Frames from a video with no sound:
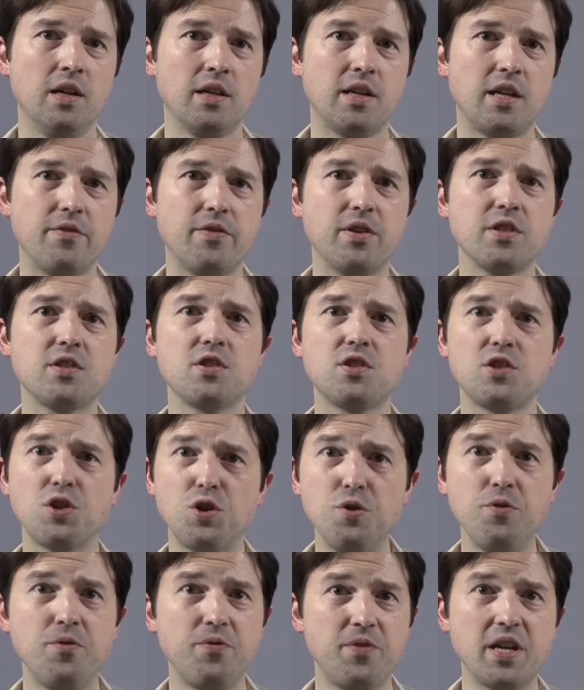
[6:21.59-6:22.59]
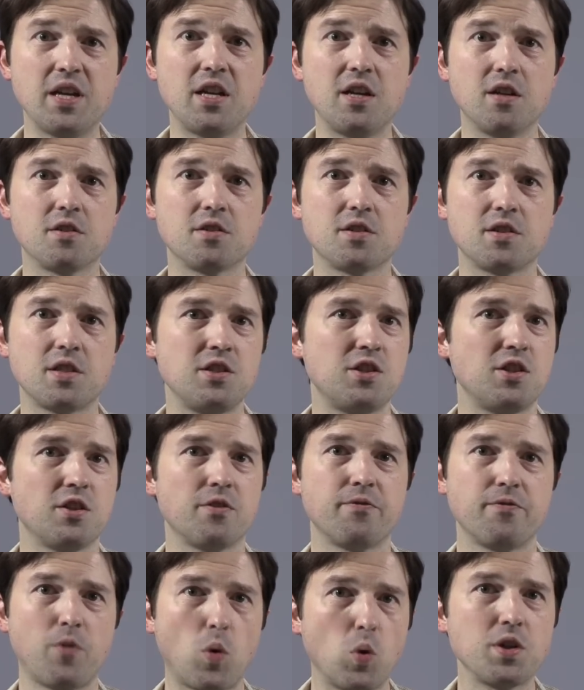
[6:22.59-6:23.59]
Give us two figures since you're
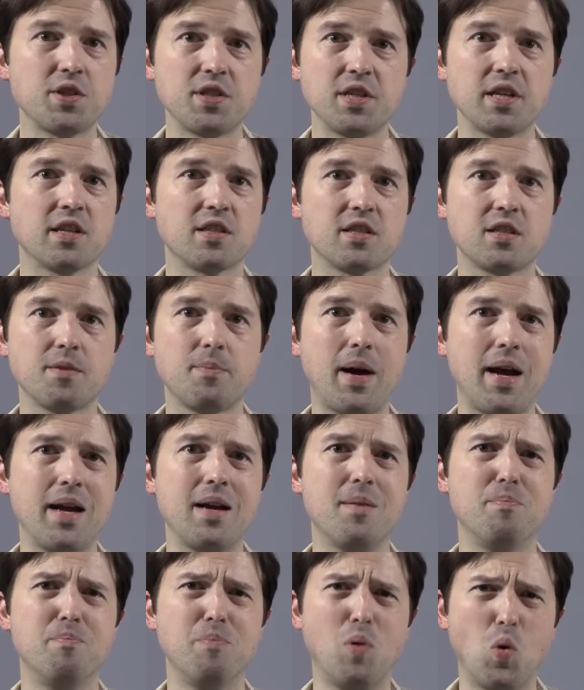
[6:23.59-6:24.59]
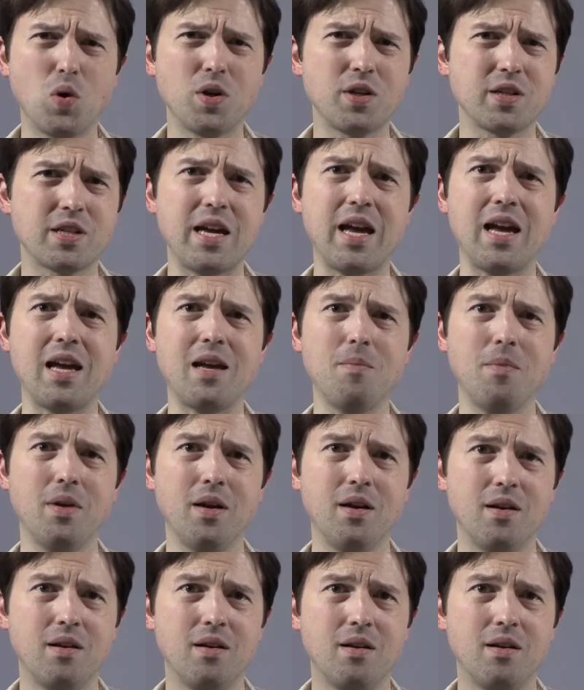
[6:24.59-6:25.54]
forcing us to buy a board game.